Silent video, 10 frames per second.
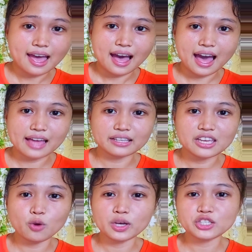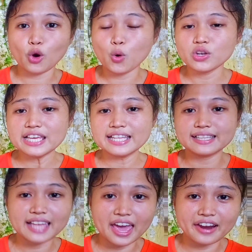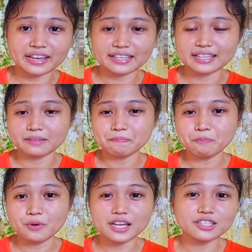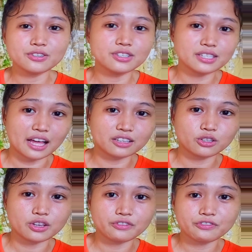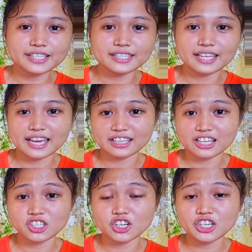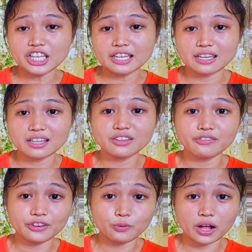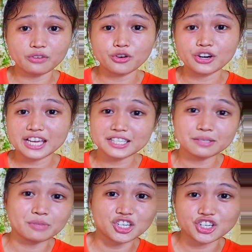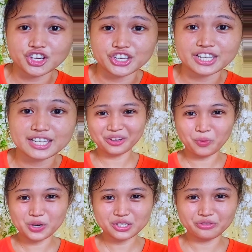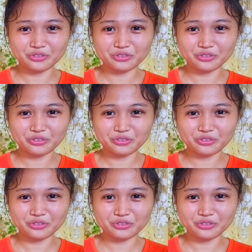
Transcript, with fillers: and he was only there in that prison cell to investigate a certain individual for his mission. Worst of it